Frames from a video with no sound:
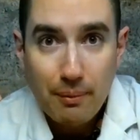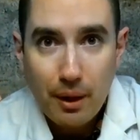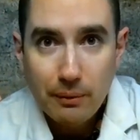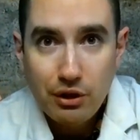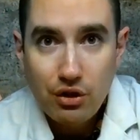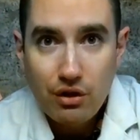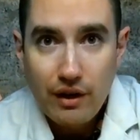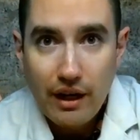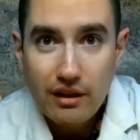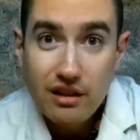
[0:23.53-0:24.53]
I probably shouldn't have
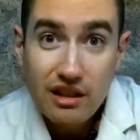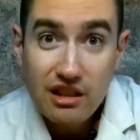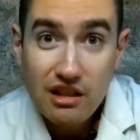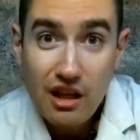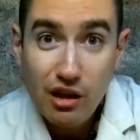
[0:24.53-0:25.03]
had that isn't